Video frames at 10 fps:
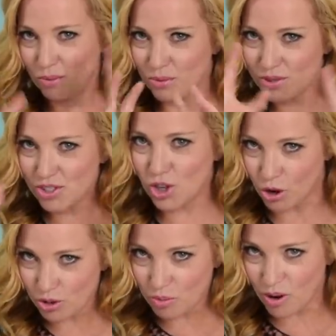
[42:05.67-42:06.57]
We'll
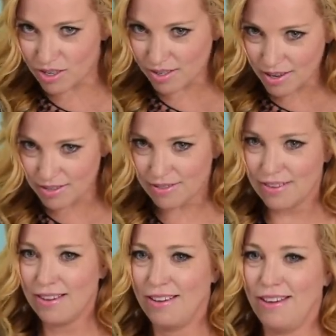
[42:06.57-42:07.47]
start the process.
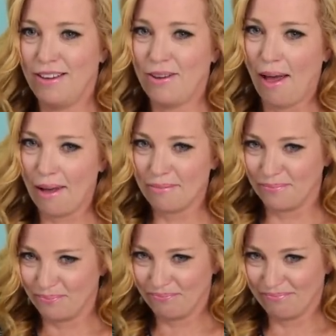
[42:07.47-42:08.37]
Okay.
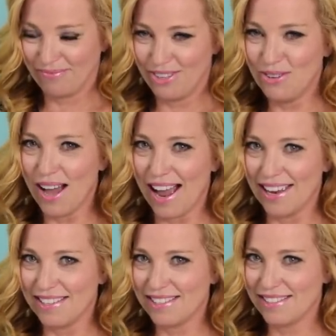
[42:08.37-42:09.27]
You
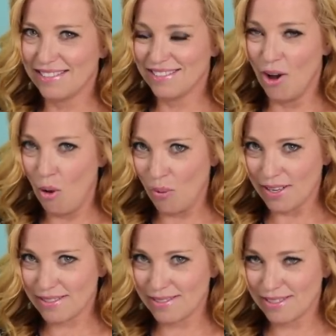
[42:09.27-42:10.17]
guys
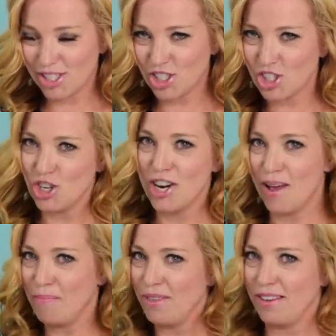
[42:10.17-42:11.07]
always stirring
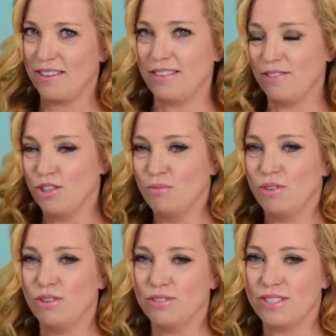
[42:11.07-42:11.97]
up the group
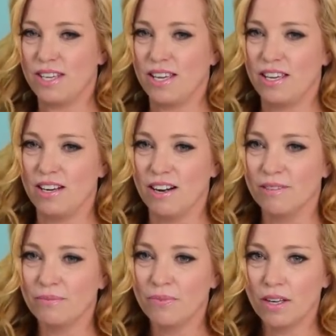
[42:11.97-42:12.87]
cruise thing here.
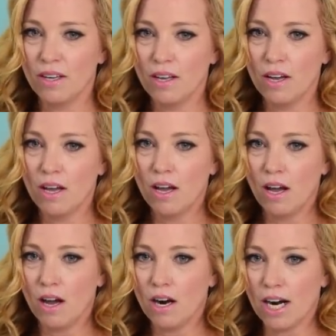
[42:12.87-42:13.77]

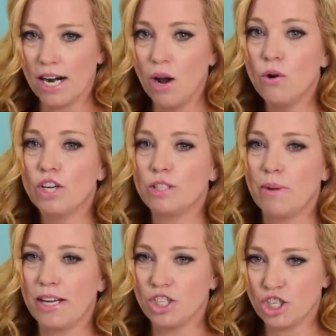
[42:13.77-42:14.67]
All right. Oh, good,
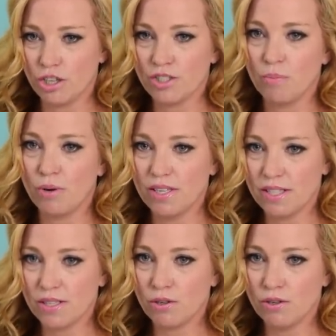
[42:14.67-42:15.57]
Mike and Cheryl. So
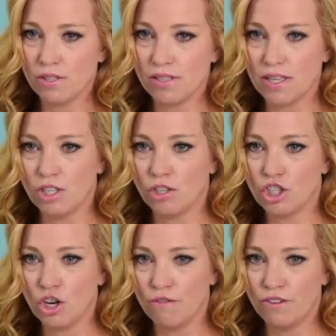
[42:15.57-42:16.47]
Princess Cruises said you could
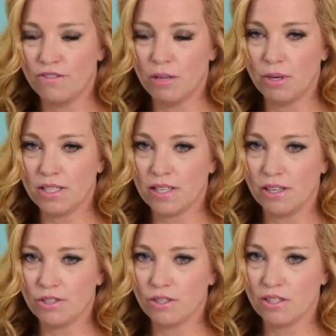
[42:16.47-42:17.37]
show up 15 minutes
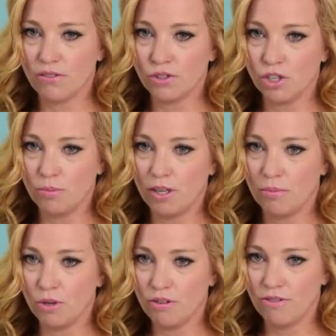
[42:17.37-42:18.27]
later, so 7:30
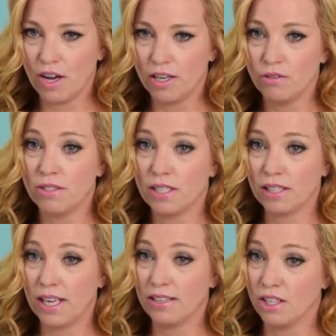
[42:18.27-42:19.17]
p.m. you're fine. You
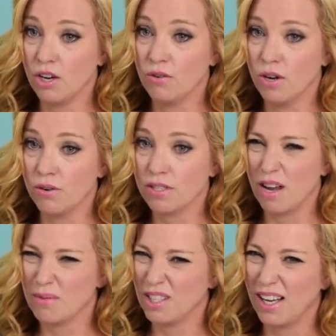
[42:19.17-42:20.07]
didn't like the no notice option.